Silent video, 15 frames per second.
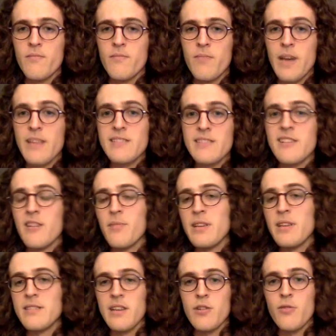by these
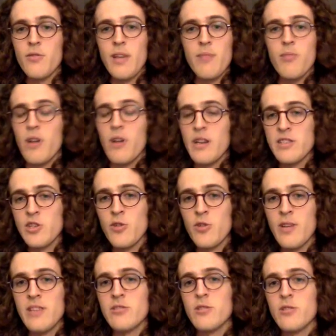companies that create products and
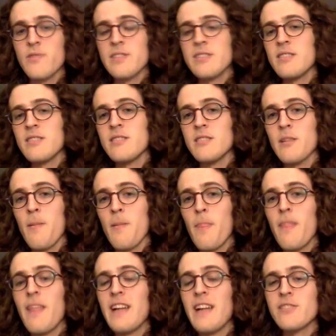create services,
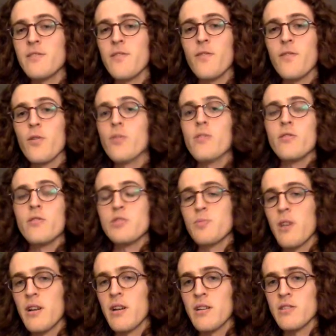not to further those
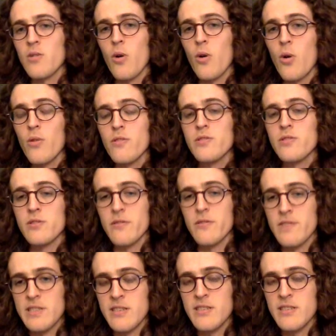products or their
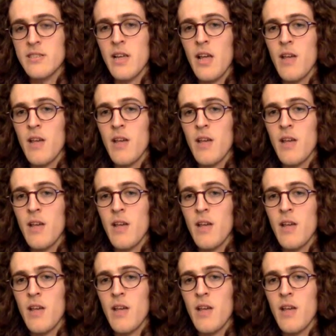services,